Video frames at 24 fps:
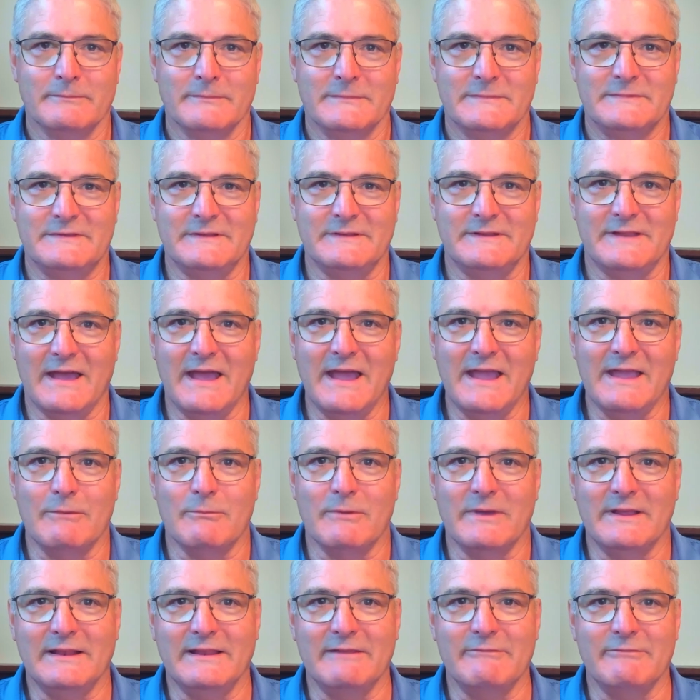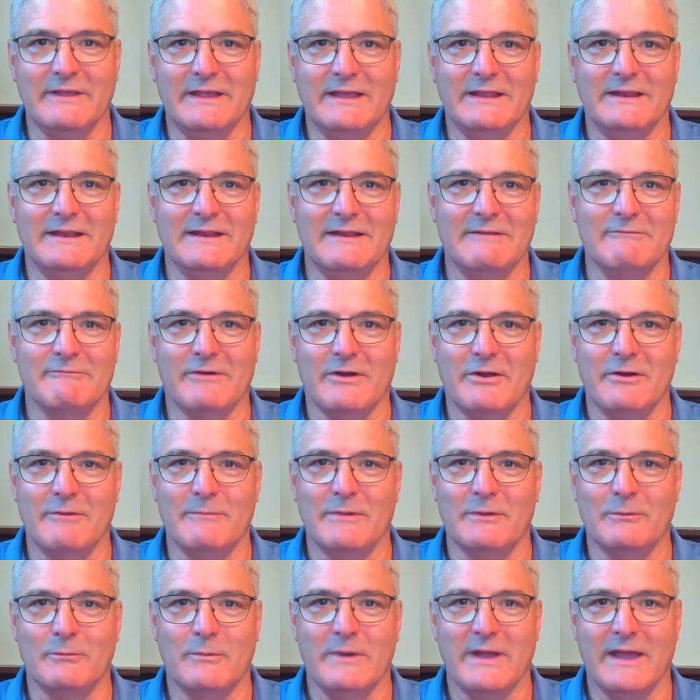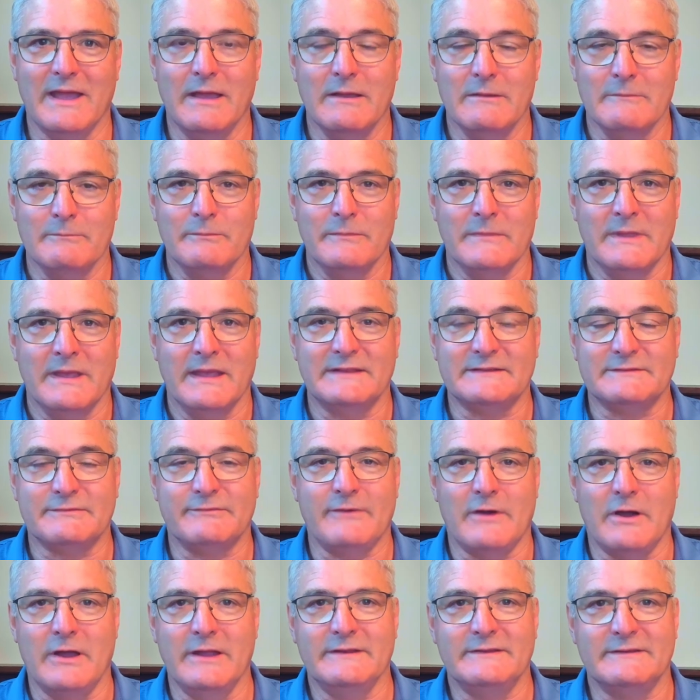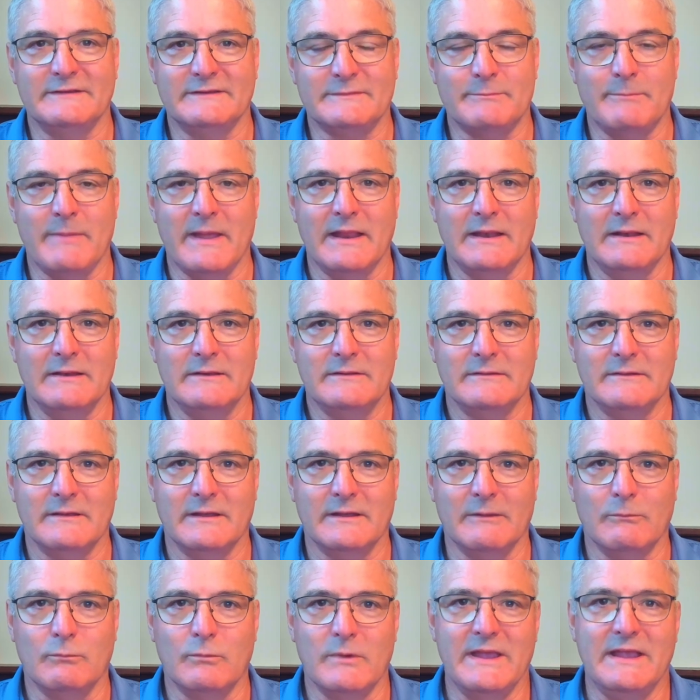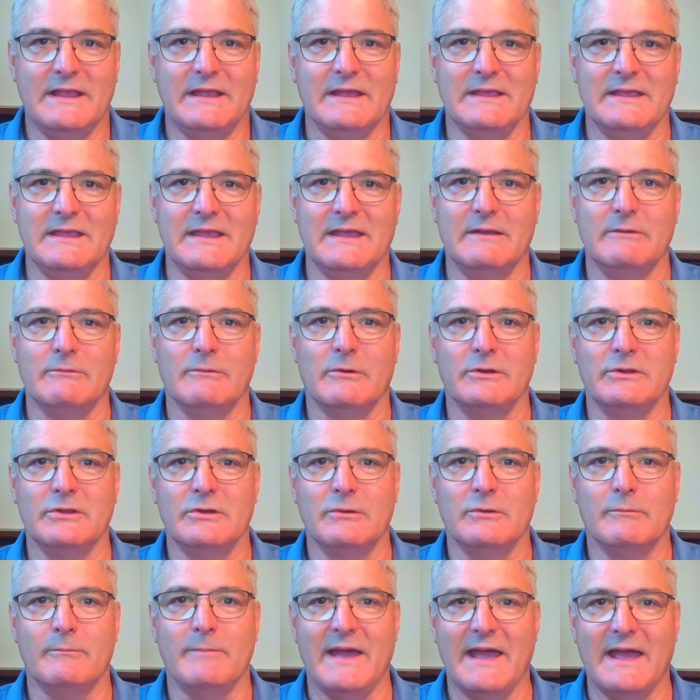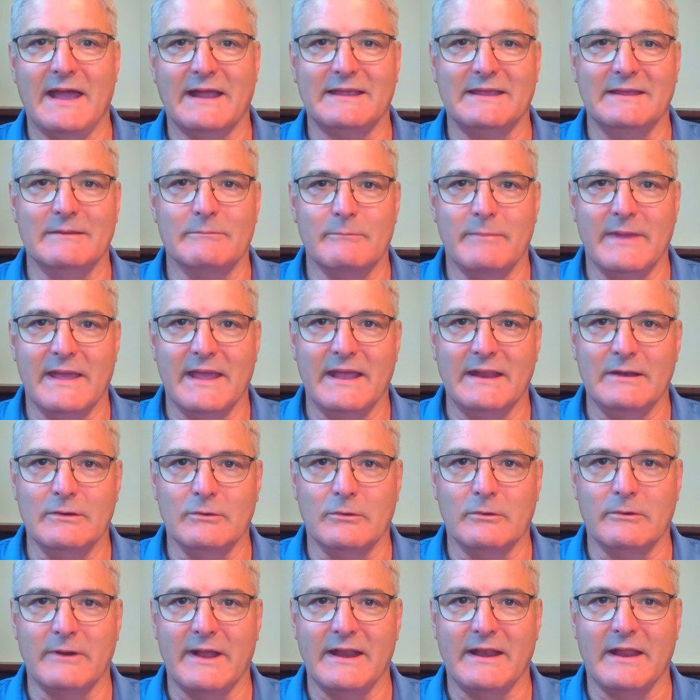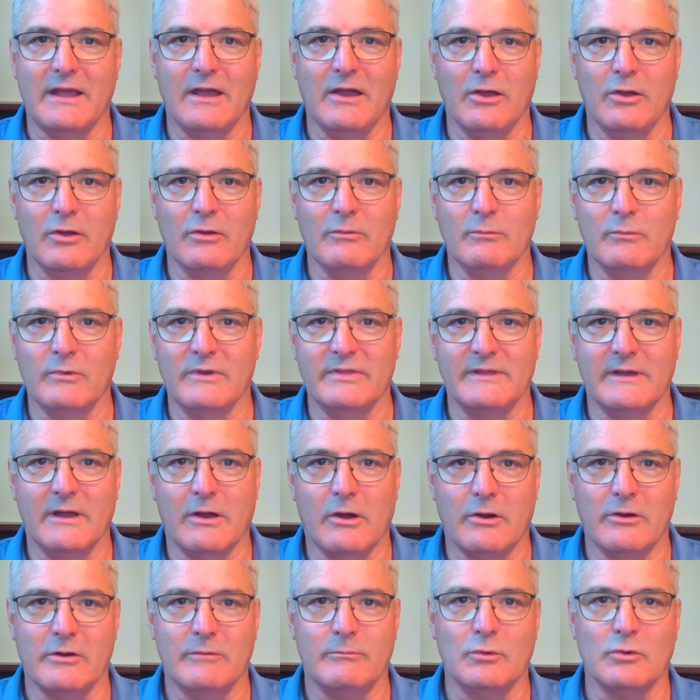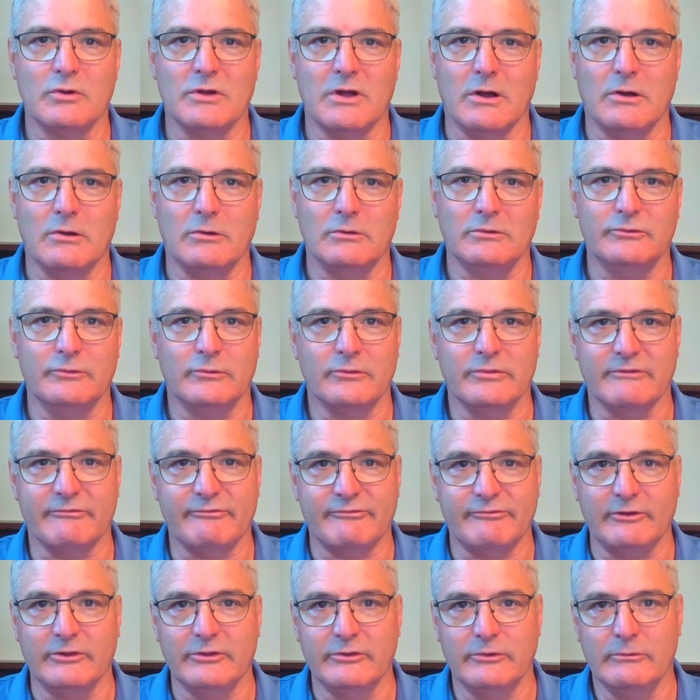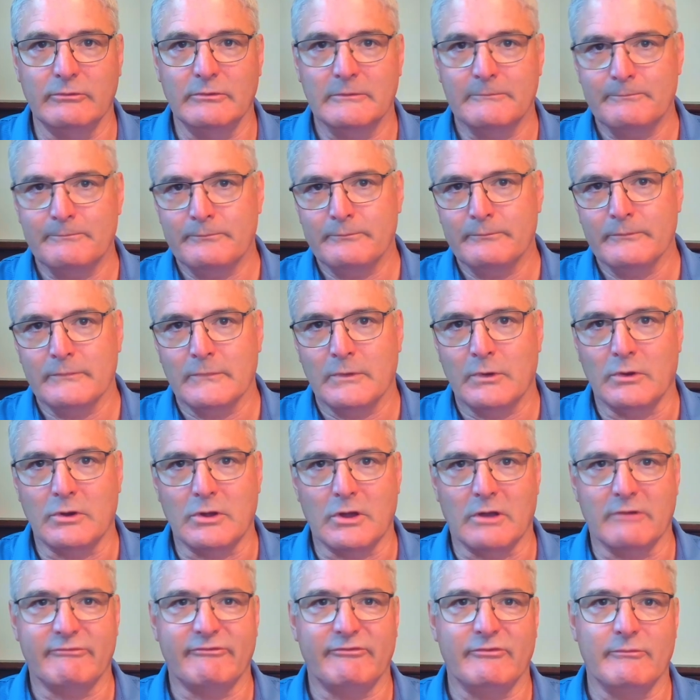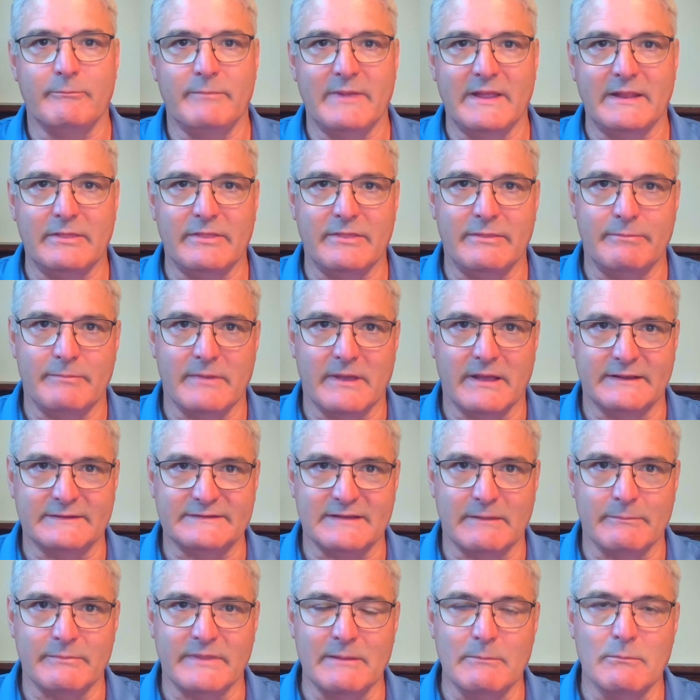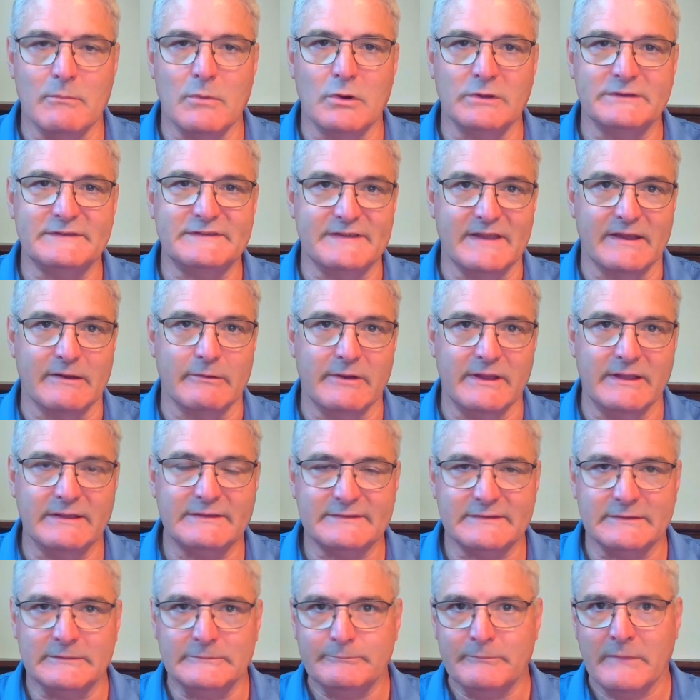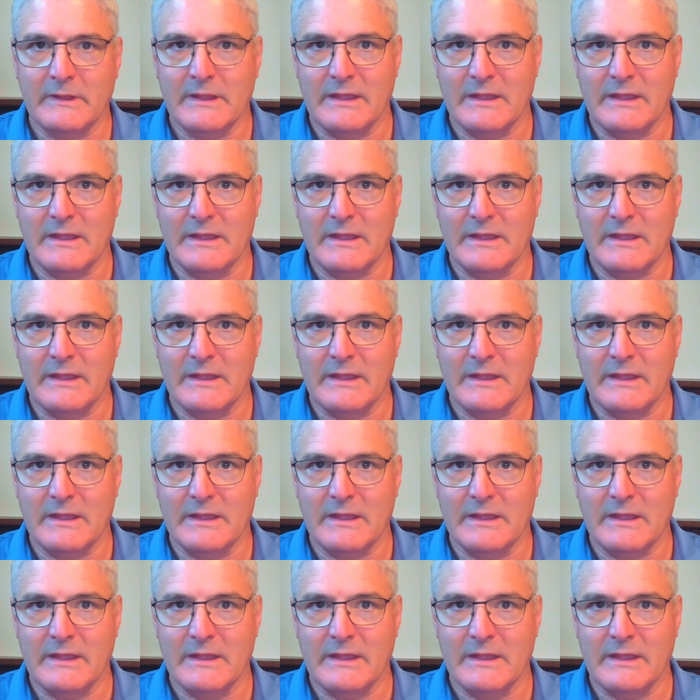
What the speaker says: today we're living in an environment where it's fine to spend a week, a year on your back in bed or at home with a horrible cold or the flu, or God forbid, something more serious.